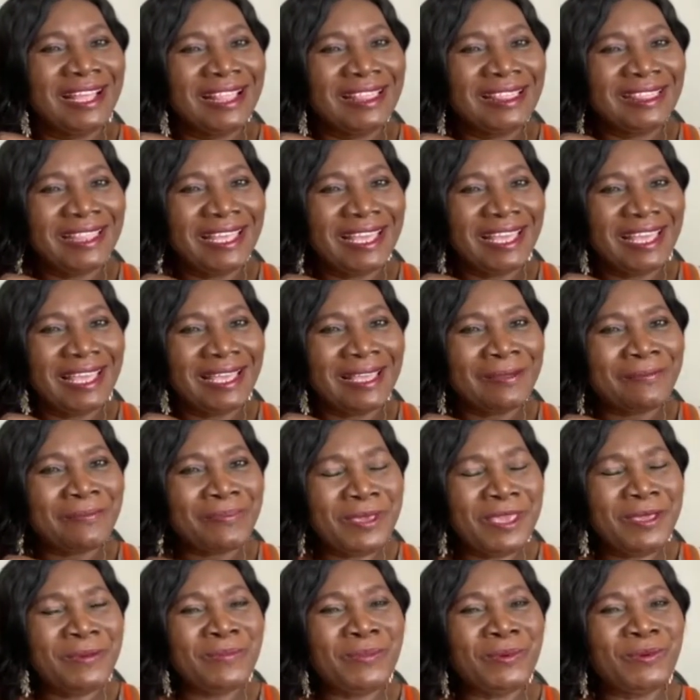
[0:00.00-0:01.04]
the
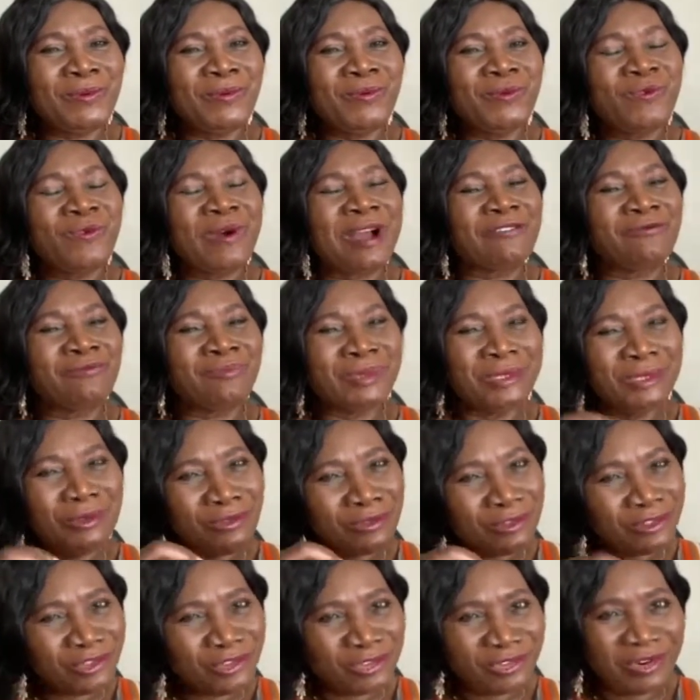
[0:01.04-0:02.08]
people who have been
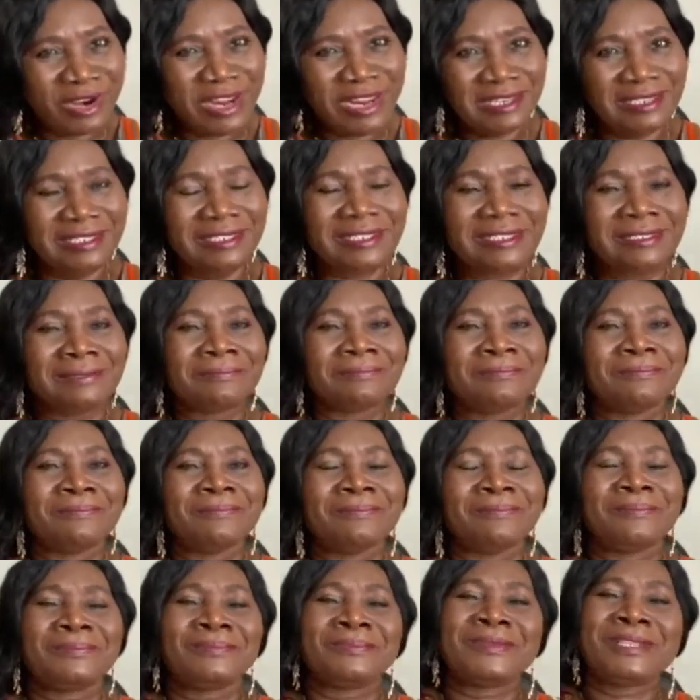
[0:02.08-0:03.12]
trained
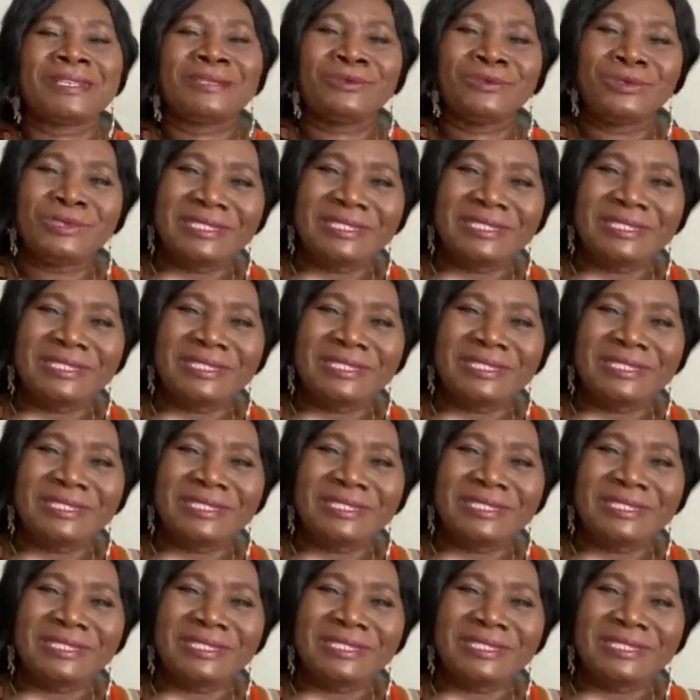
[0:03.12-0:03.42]
to